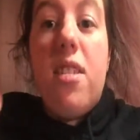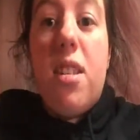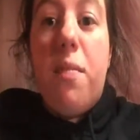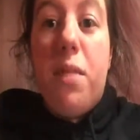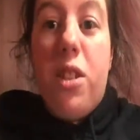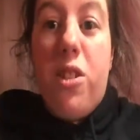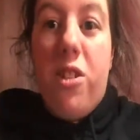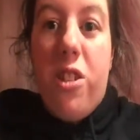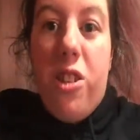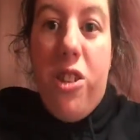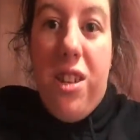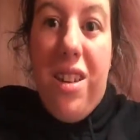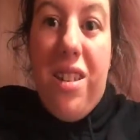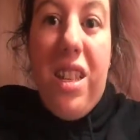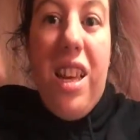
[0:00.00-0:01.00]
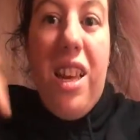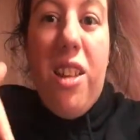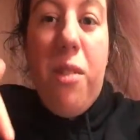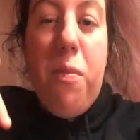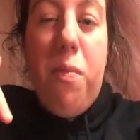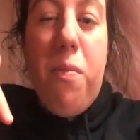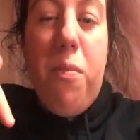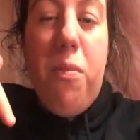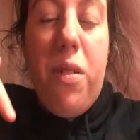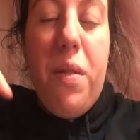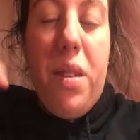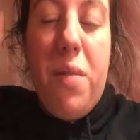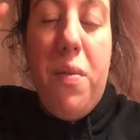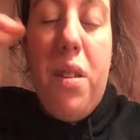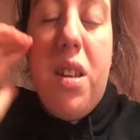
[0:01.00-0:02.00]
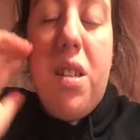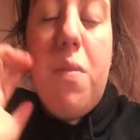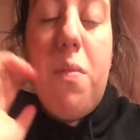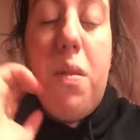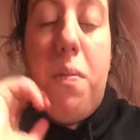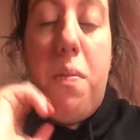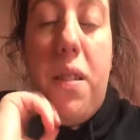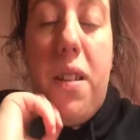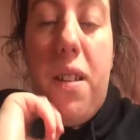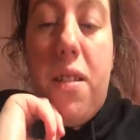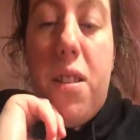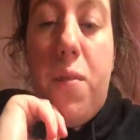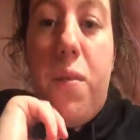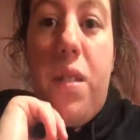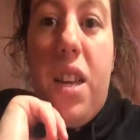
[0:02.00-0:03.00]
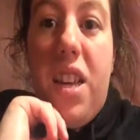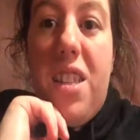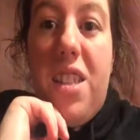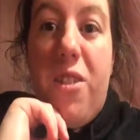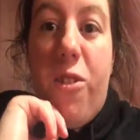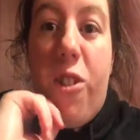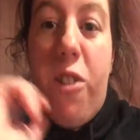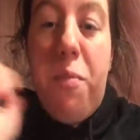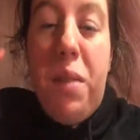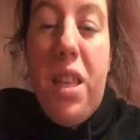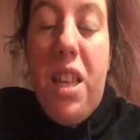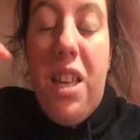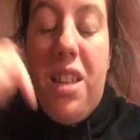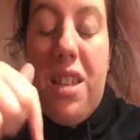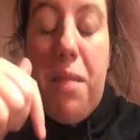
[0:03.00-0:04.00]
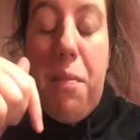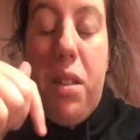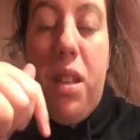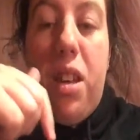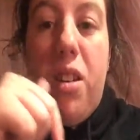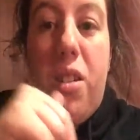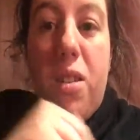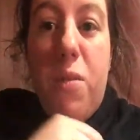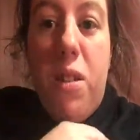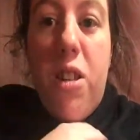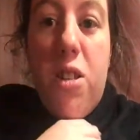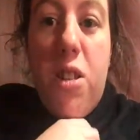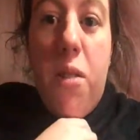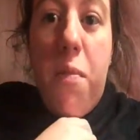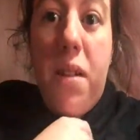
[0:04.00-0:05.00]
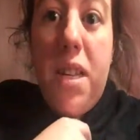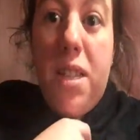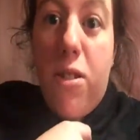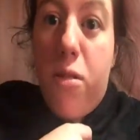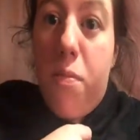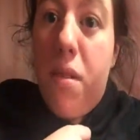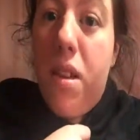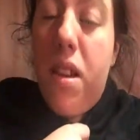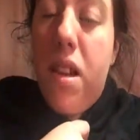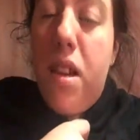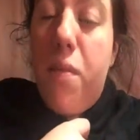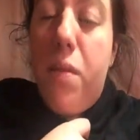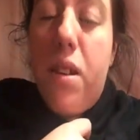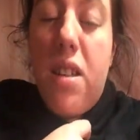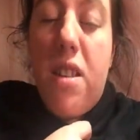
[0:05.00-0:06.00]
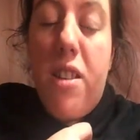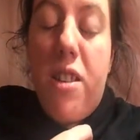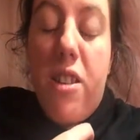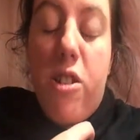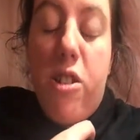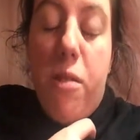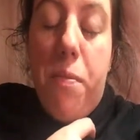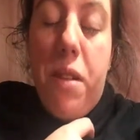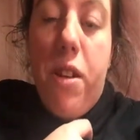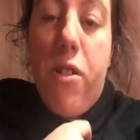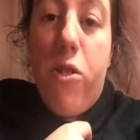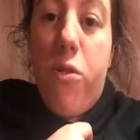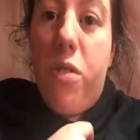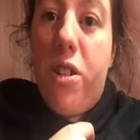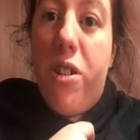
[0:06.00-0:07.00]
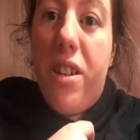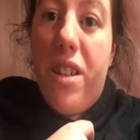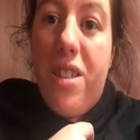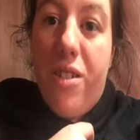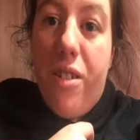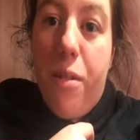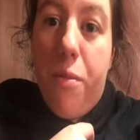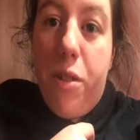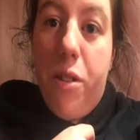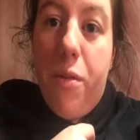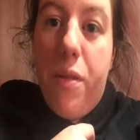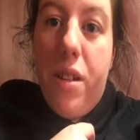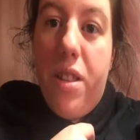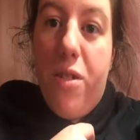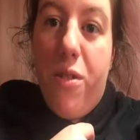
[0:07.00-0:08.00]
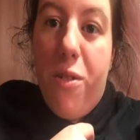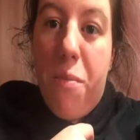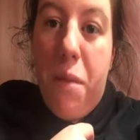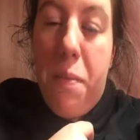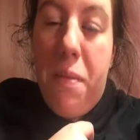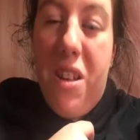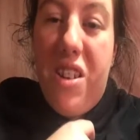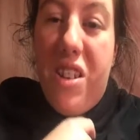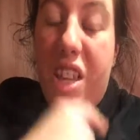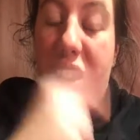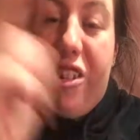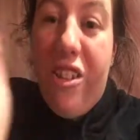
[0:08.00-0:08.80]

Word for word: Also be sure to check out the other previous vlogs from the past few days. They will all be linked down below, as well as all my social media if you guys like to check me out on Twitter, Instagram, Goodreads, or my blog.